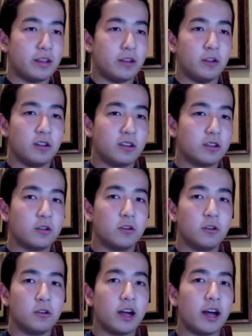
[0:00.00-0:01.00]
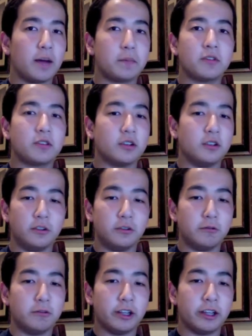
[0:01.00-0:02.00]
you look cool?
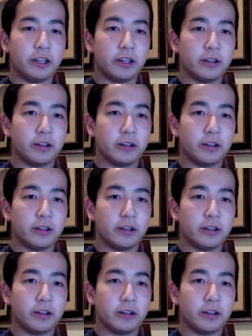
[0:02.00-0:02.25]
Absolutely.